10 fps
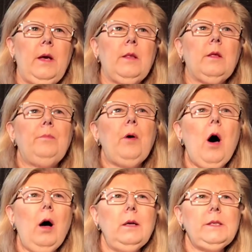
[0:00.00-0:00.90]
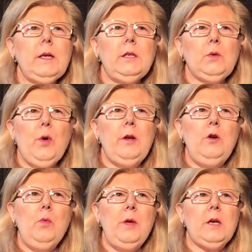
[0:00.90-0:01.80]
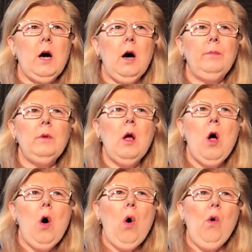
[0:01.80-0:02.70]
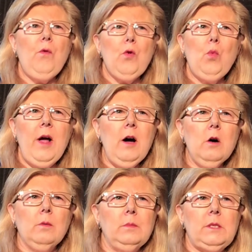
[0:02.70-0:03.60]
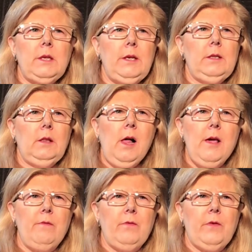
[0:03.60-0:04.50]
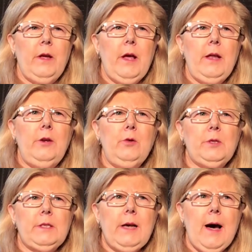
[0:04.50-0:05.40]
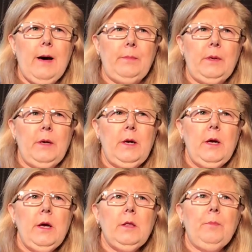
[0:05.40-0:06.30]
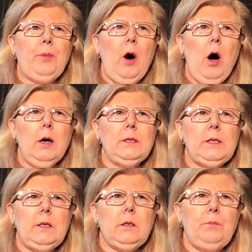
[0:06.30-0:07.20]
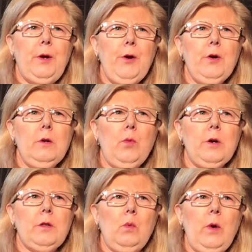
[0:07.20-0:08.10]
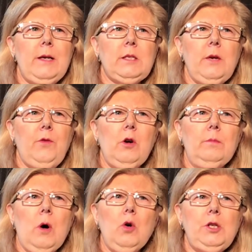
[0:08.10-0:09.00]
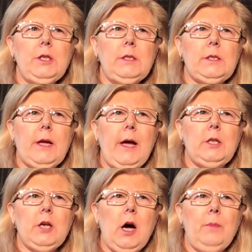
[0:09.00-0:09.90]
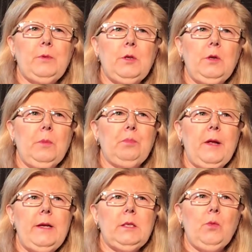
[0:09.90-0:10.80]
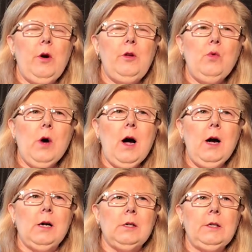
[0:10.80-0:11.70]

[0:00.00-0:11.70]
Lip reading: The pause is when you become overwhelmed in life and you stop. The pause is a period where the rest of your emotions catch up to the place where you are.